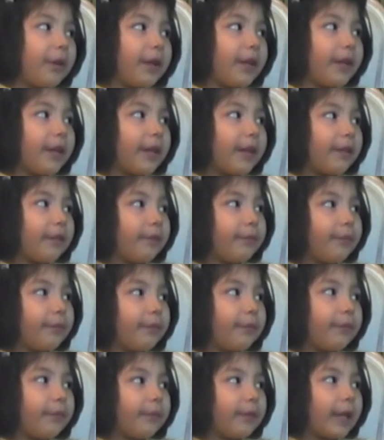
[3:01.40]
putting it
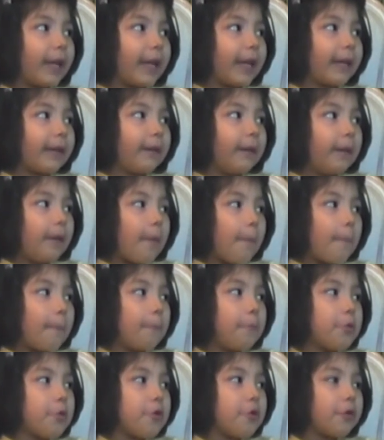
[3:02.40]
like
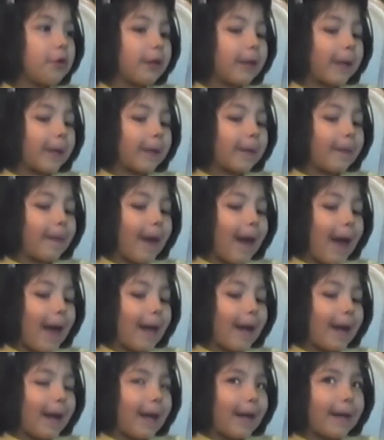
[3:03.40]
boom, like
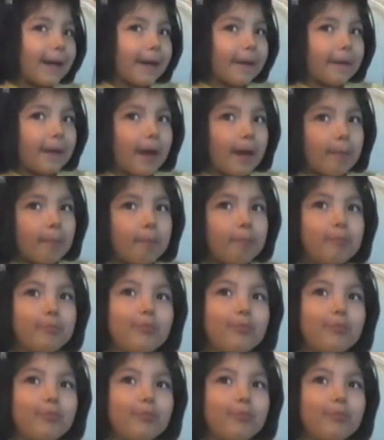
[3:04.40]
that, and then